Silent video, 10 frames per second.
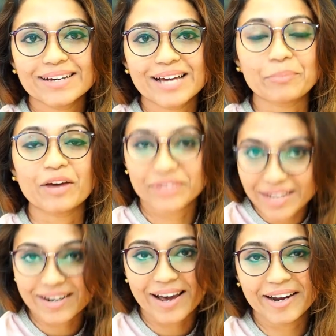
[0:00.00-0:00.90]
I'm Naveena
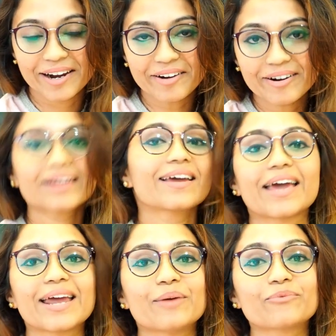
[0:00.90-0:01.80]
Nair
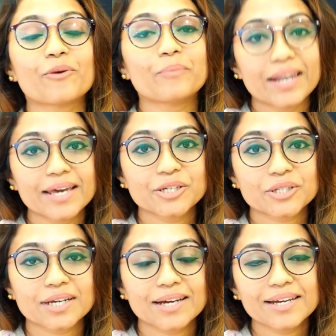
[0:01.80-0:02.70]
and I'm from
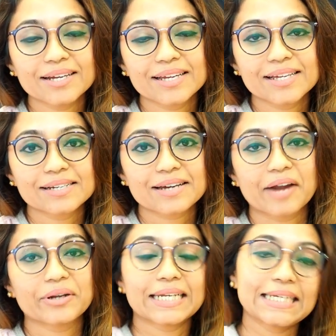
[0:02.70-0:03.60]
Malaysia,
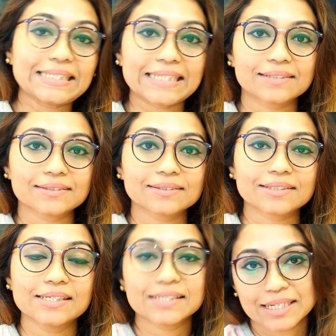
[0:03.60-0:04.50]
currently settled
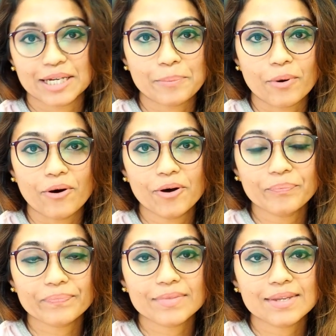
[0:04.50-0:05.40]
in Singapore.
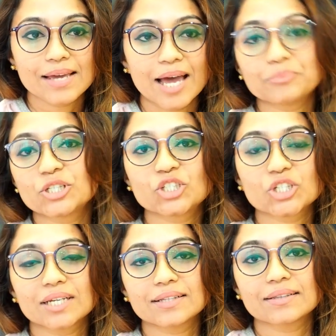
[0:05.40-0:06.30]
I'm
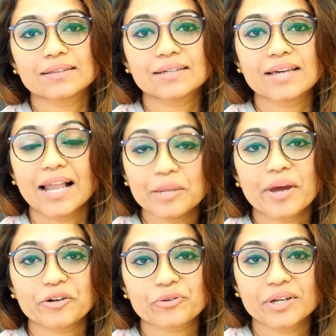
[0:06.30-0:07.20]
teaching the
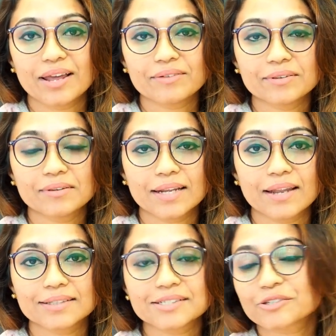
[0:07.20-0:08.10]
elementary level at
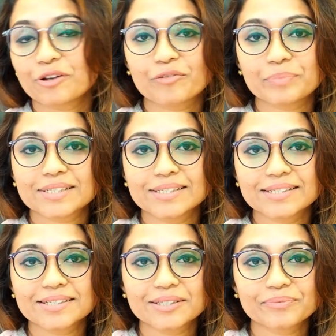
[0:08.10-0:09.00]
London School of Business.